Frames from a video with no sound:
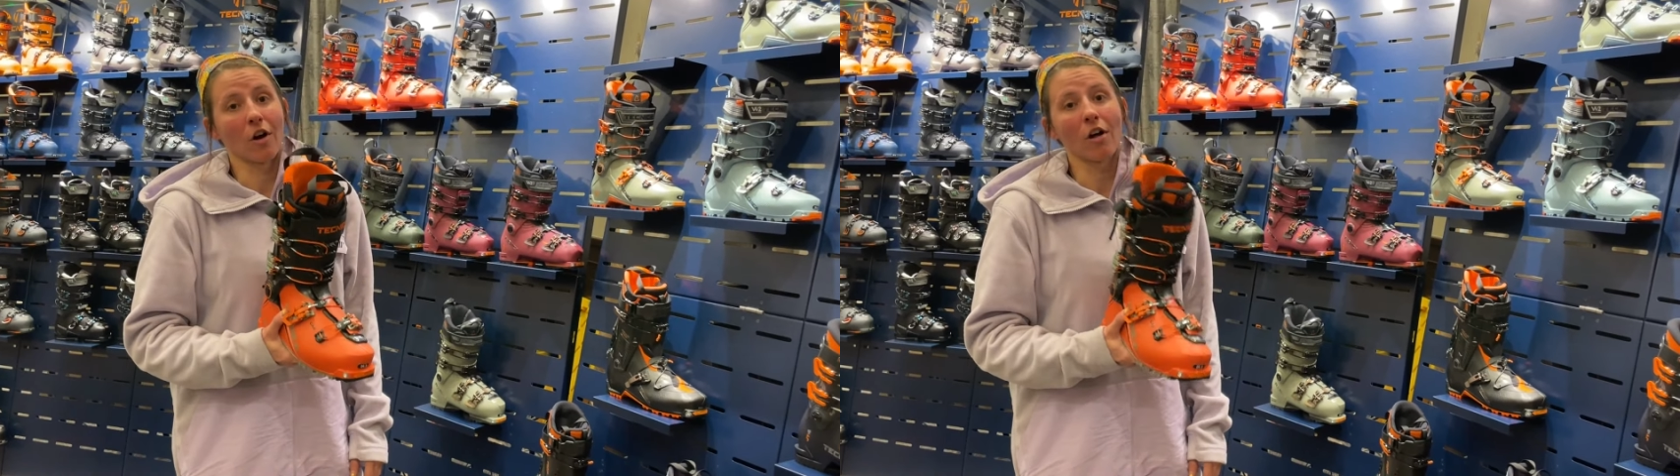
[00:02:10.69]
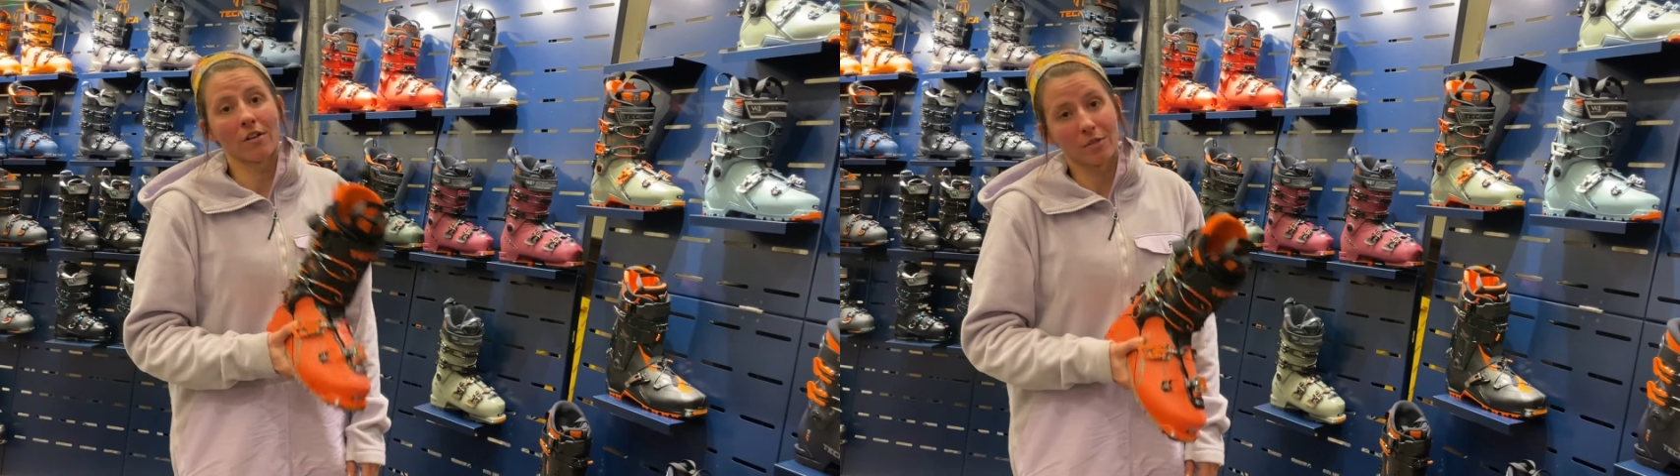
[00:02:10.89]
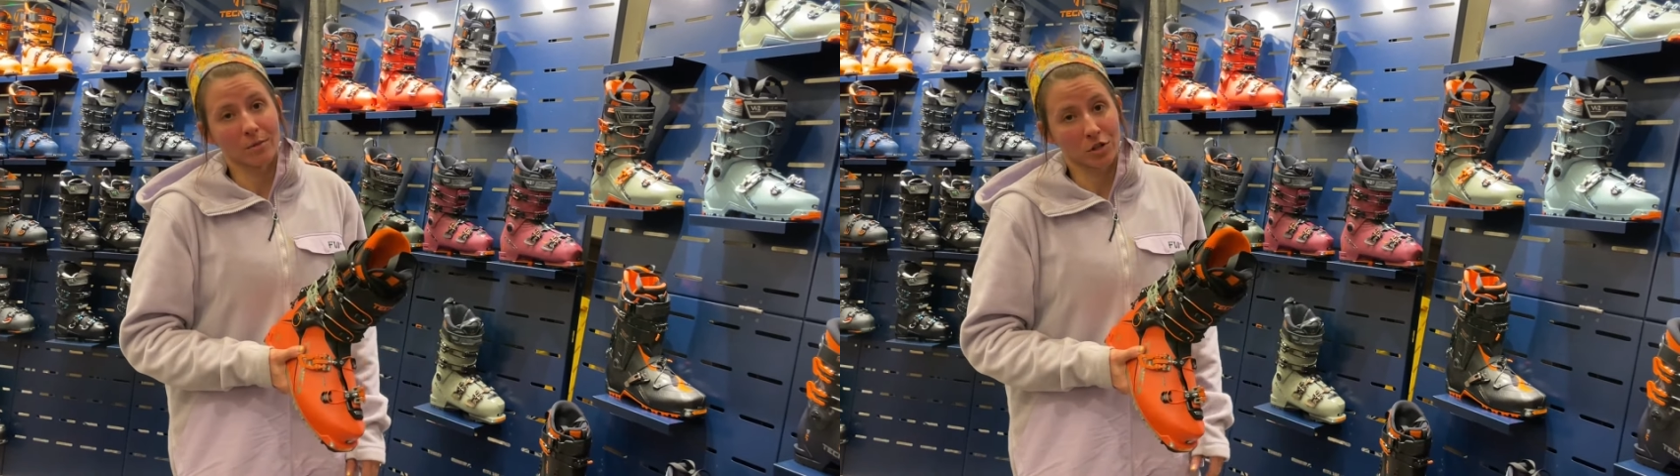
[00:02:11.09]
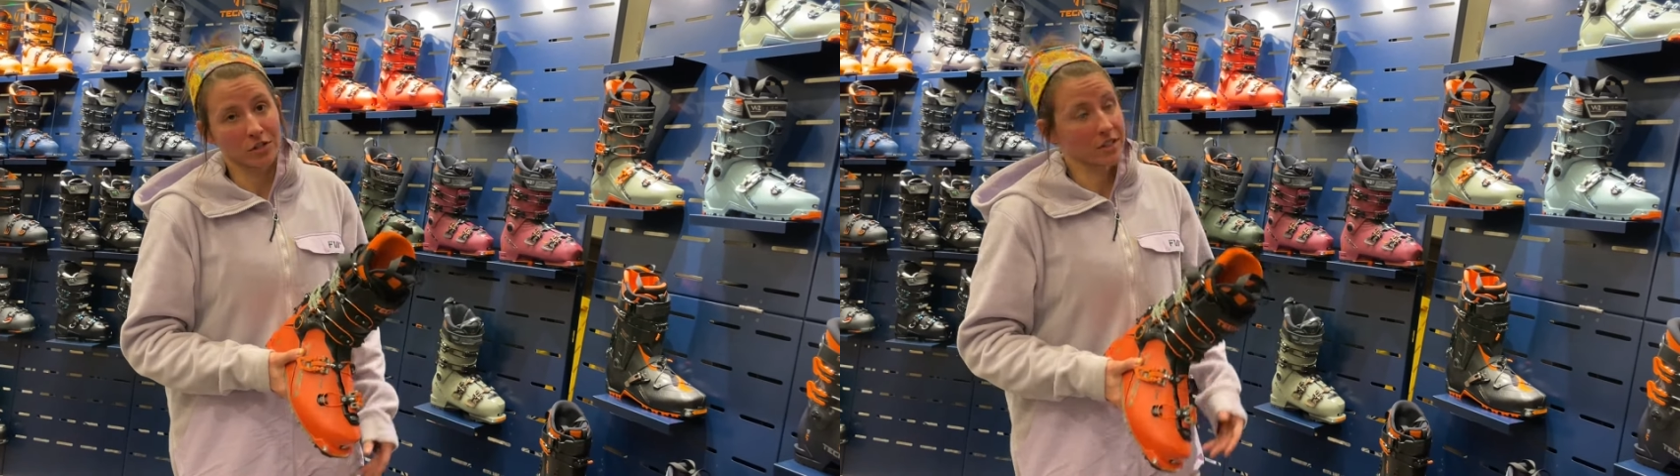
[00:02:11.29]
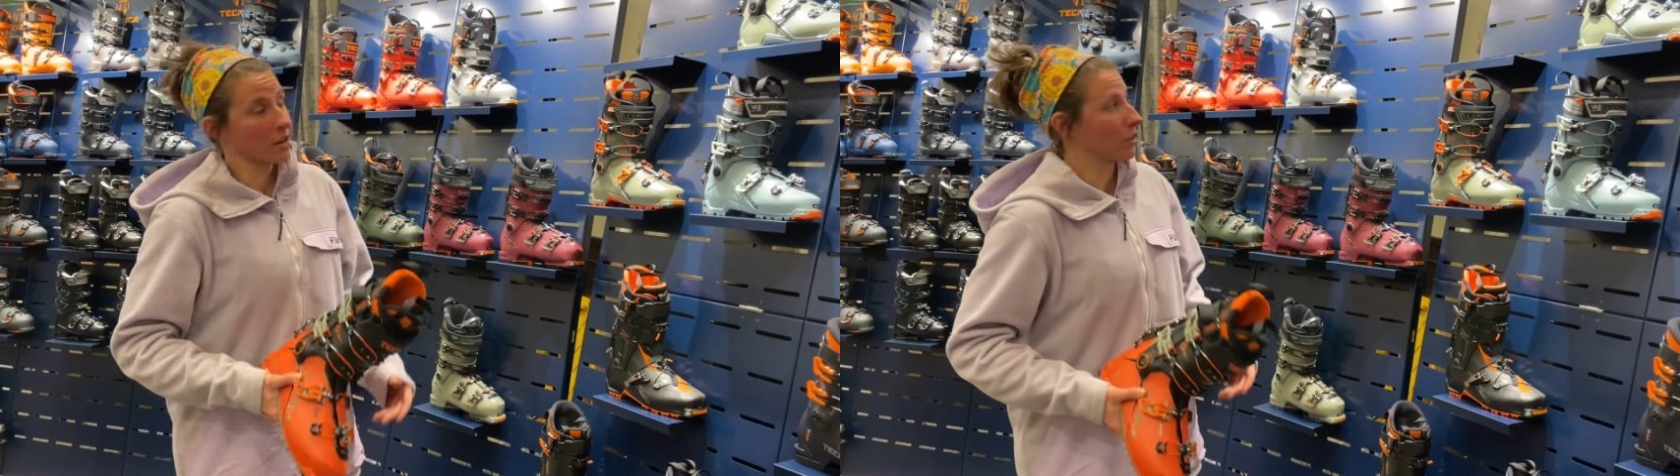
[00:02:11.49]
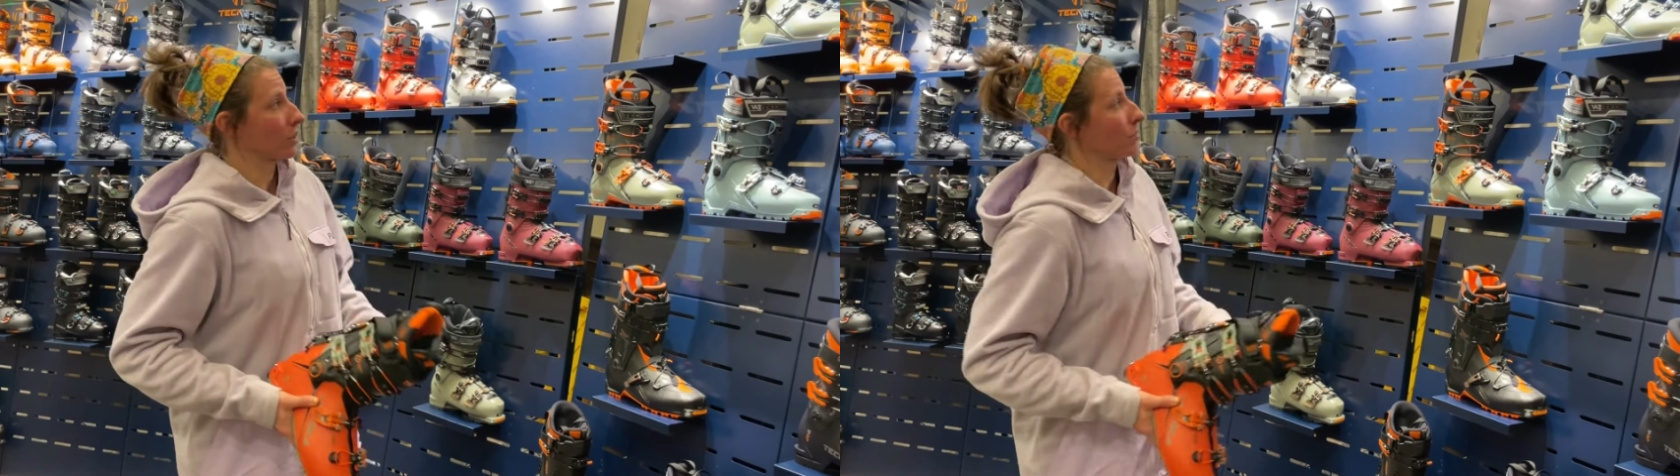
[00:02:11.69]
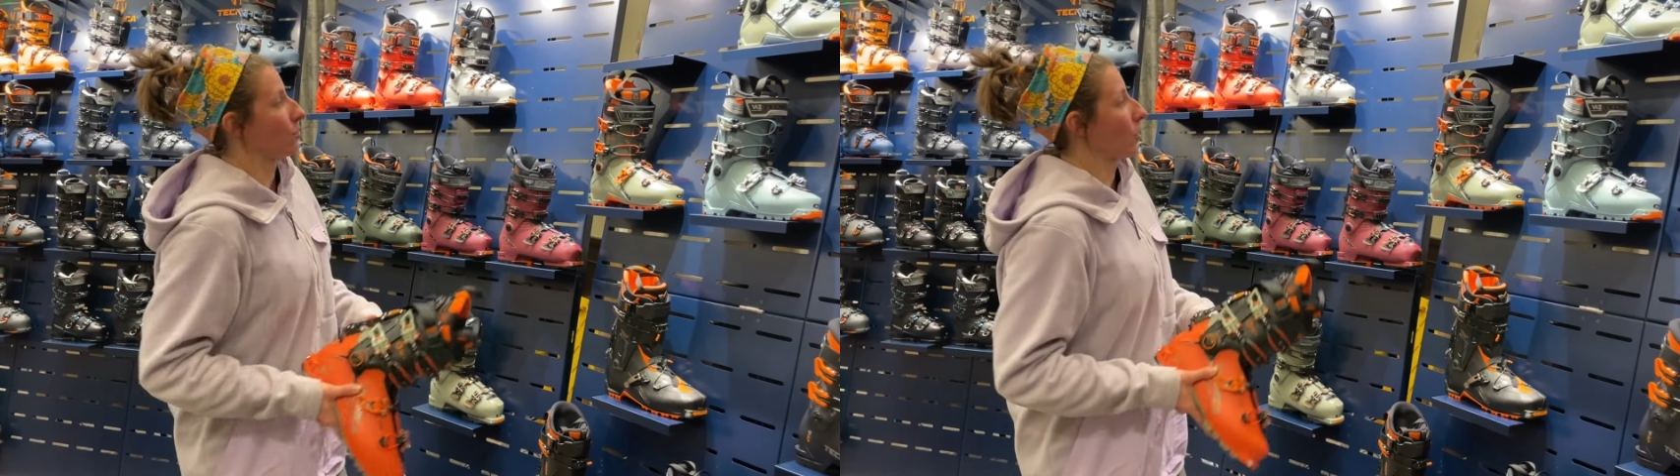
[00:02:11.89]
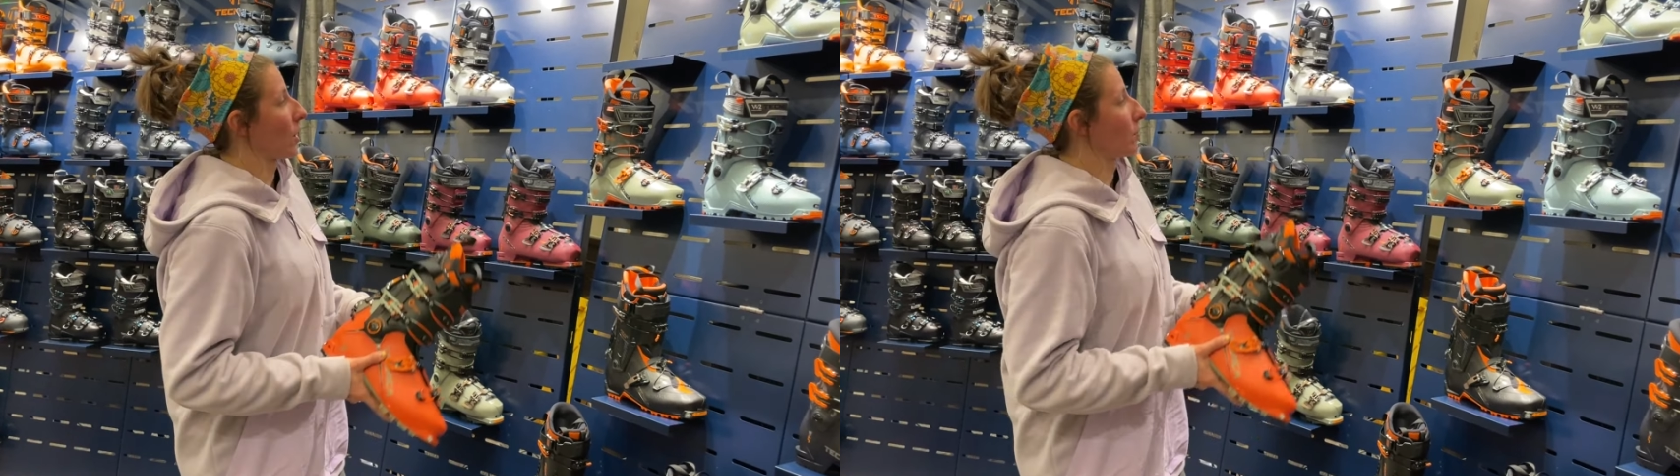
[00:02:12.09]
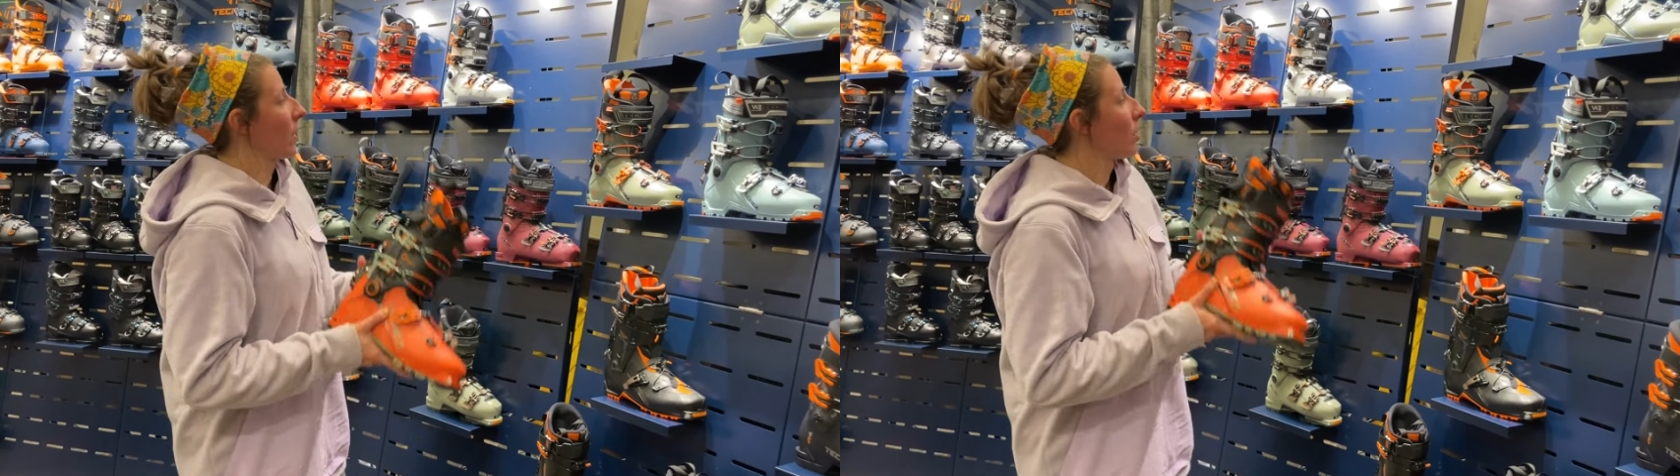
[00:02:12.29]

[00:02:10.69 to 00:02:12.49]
all of the missions that you're looking for.